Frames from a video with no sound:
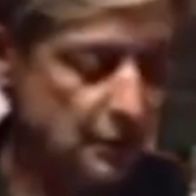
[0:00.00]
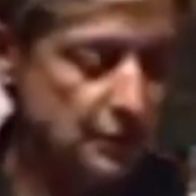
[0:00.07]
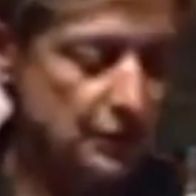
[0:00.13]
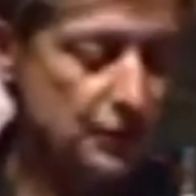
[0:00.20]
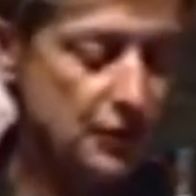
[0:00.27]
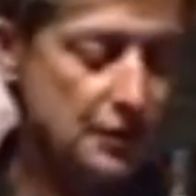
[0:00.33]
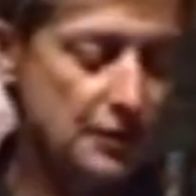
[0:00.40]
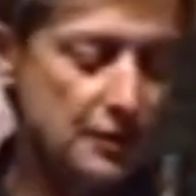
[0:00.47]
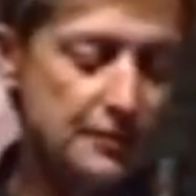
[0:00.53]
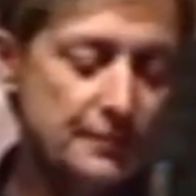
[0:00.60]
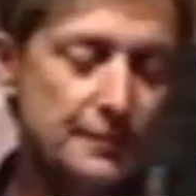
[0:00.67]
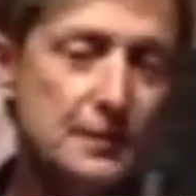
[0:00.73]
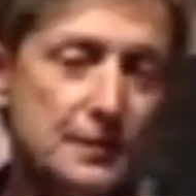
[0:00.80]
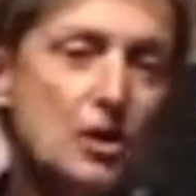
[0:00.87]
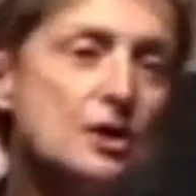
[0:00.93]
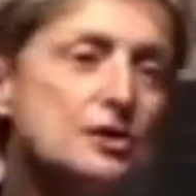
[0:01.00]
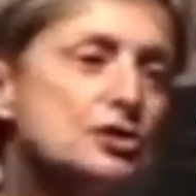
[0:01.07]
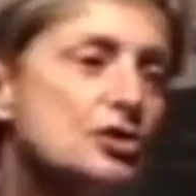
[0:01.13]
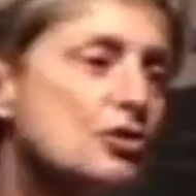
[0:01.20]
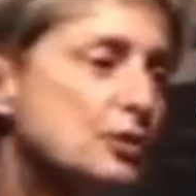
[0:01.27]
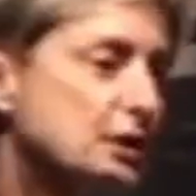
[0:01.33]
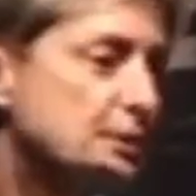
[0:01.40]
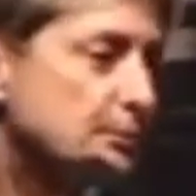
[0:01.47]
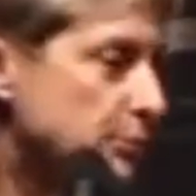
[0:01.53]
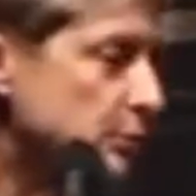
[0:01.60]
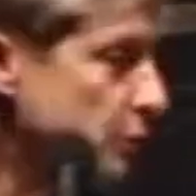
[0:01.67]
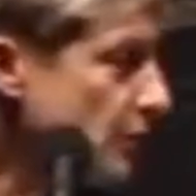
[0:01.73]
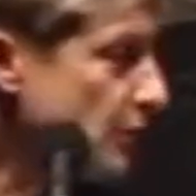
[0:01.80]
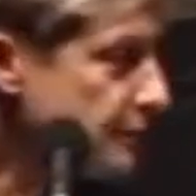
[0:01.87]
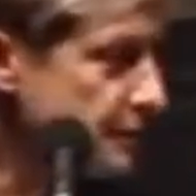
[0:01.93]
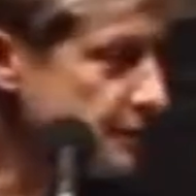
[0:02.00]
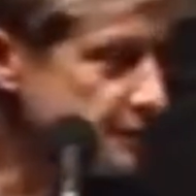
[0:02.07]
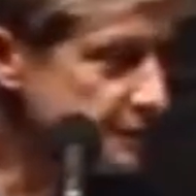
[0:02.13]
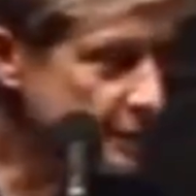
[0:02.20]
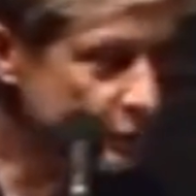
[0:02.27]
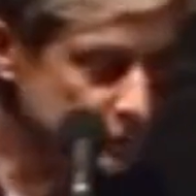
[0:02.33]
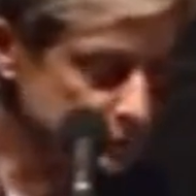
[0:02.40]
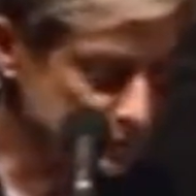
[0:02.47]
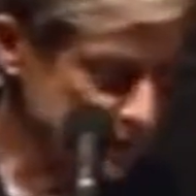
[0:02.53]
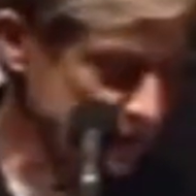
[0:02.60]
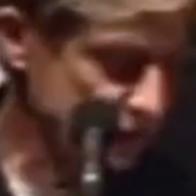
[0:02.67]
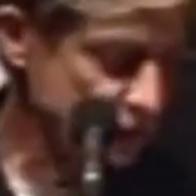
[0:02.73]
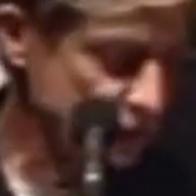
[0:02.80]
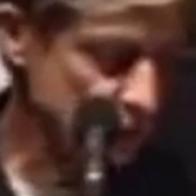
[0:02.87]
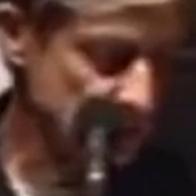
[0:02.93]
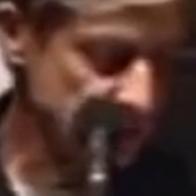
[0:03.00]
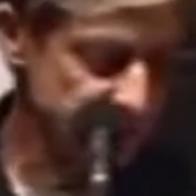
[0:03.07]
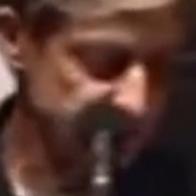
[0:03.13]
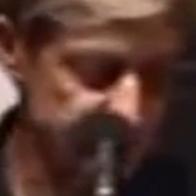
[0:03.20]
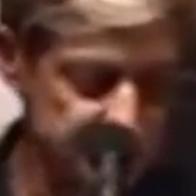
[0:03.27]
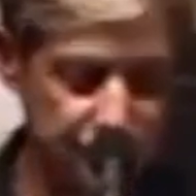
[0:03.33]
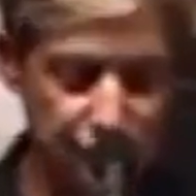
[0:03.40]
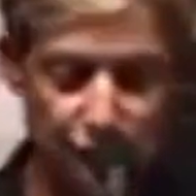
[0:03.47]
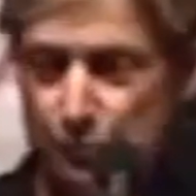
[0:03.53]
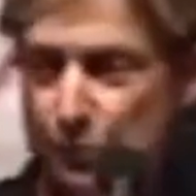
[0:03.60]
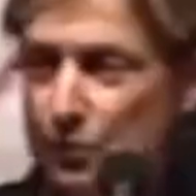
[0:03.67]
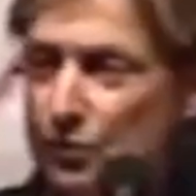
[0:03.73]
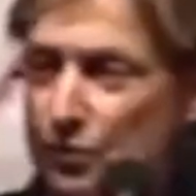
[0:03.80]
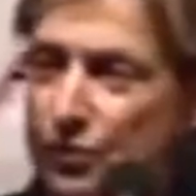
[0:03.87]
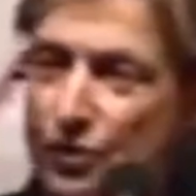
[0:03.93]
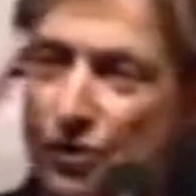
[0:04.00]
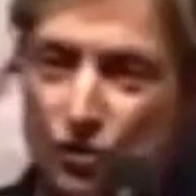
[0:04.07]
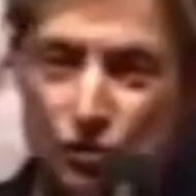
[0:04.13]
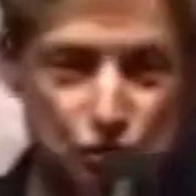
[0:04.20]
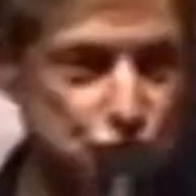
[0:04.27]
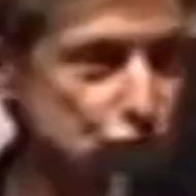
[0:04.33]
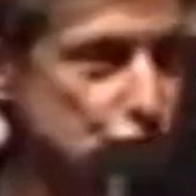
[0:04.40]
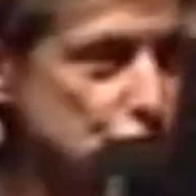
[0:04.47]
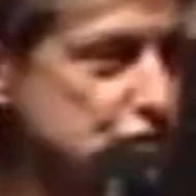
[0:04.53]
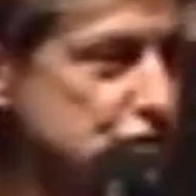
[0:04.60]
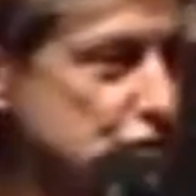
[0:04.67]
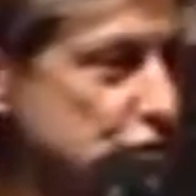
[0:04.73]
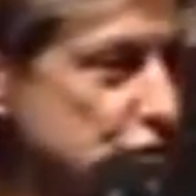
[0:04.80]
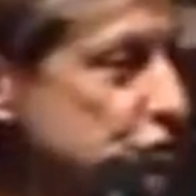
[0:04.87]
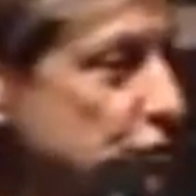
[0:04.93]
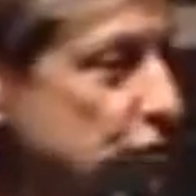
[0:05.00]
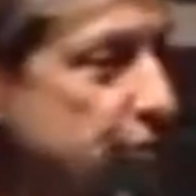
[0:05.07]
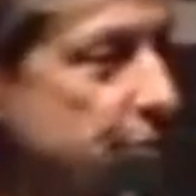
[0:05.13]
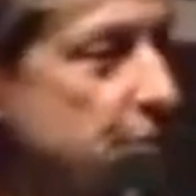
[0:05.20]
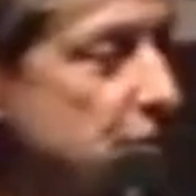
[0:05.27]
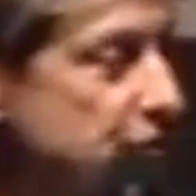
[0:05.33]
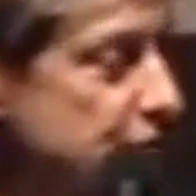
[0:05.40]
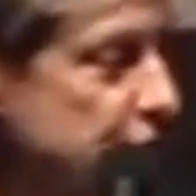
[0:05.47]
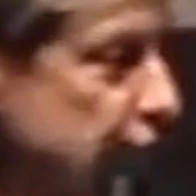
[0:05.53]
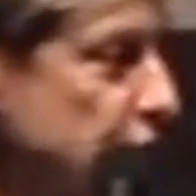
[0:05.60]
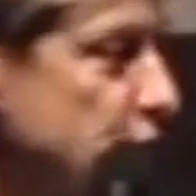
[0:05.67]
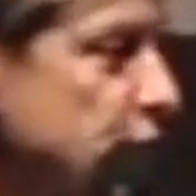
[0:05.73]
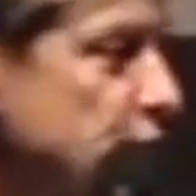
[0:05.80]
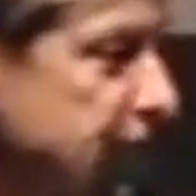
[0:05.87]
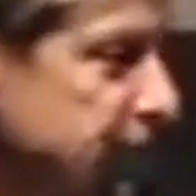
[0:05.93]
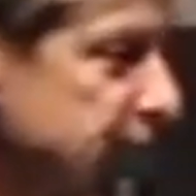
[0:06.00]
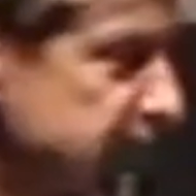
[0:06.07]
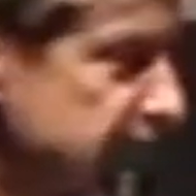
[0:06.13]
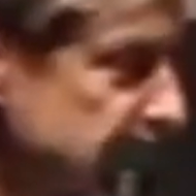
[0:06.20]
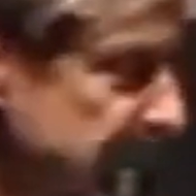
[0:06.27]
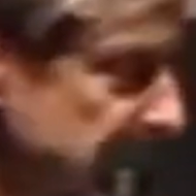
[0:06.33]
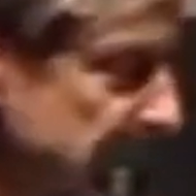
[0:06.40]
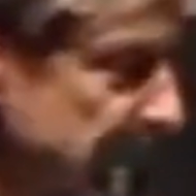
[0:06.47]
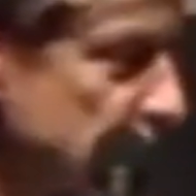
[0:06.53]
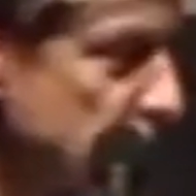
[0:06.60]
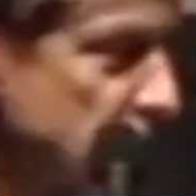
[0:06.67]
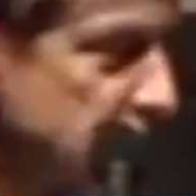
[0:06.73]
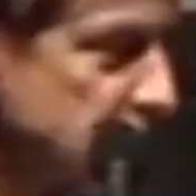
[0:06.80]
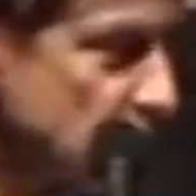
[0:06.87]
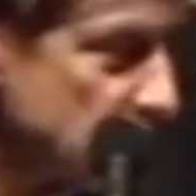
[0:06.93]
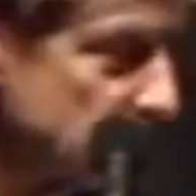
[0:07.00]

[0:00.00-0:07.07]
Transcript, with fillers: the ongoing employment that would make their life livable, the cultural, social, or political recognition that would